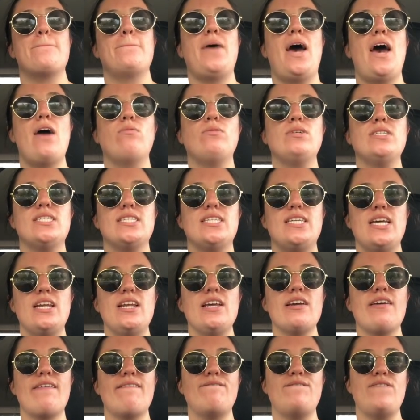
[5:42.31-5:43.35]
I was
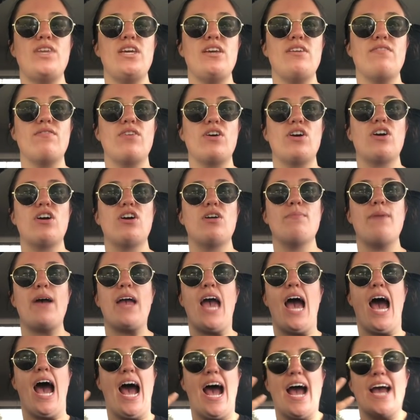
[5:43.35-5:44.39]
getting a fever, my
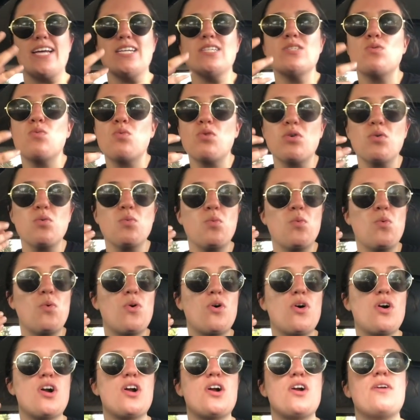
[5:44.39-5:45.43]
eyes were
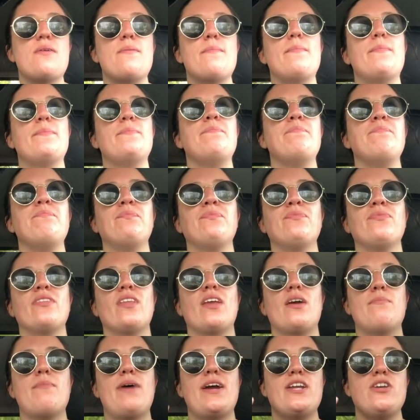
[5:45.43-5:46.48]
warm,
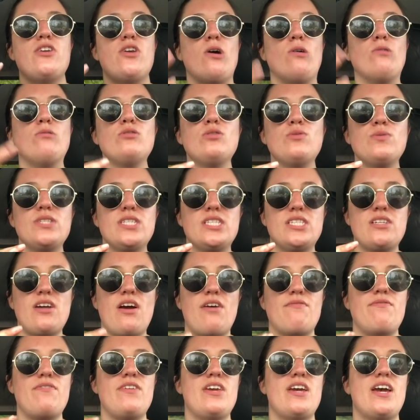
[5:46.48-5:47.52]
my nose was
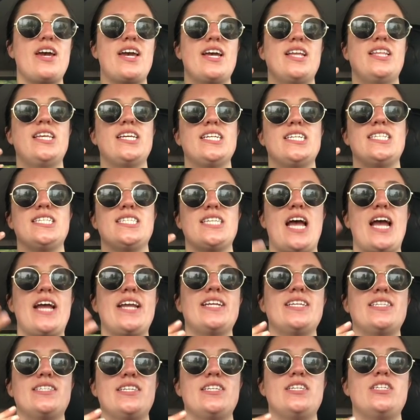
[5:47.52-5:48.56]
stuffy. I had like
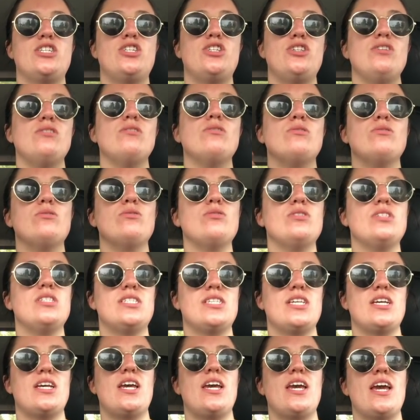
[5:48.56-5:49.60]
sinus
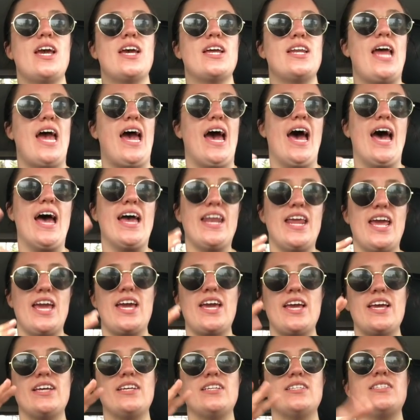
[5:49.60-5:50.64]
issues and
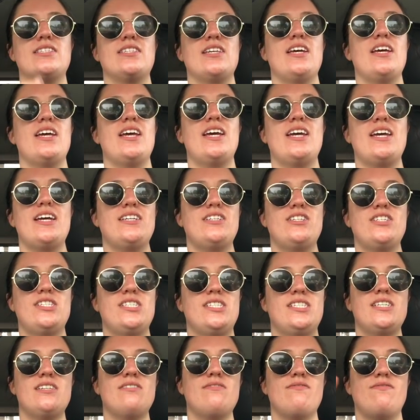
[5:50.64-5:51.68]
headaches. I just
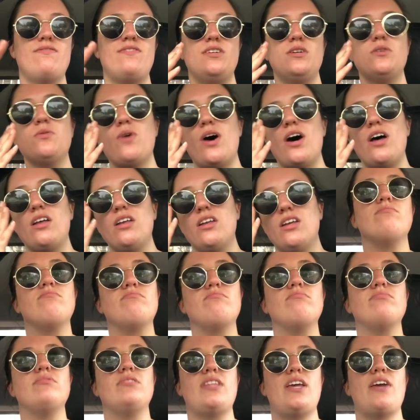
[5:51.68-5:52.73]
didn't feel well.
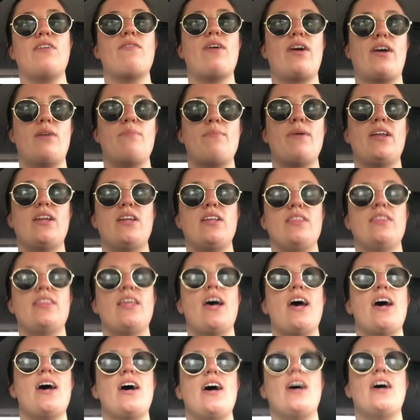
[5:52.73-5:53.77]
They recommended
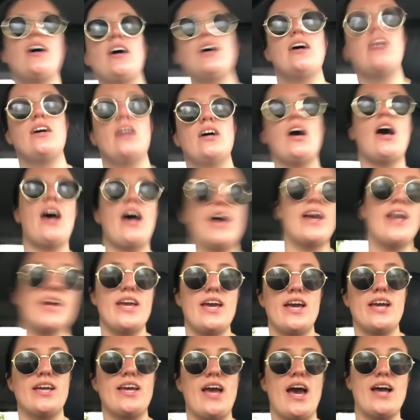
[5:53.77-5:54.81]
that
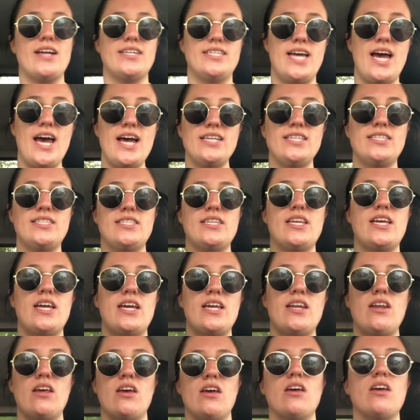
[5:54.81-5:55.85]
I got
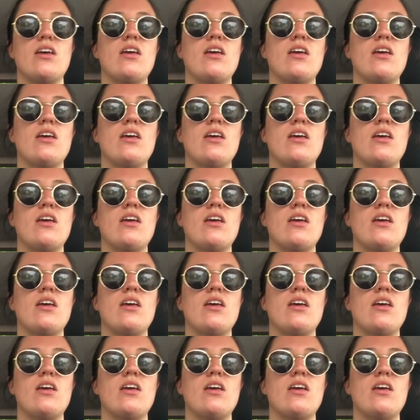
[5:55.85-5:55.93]
tested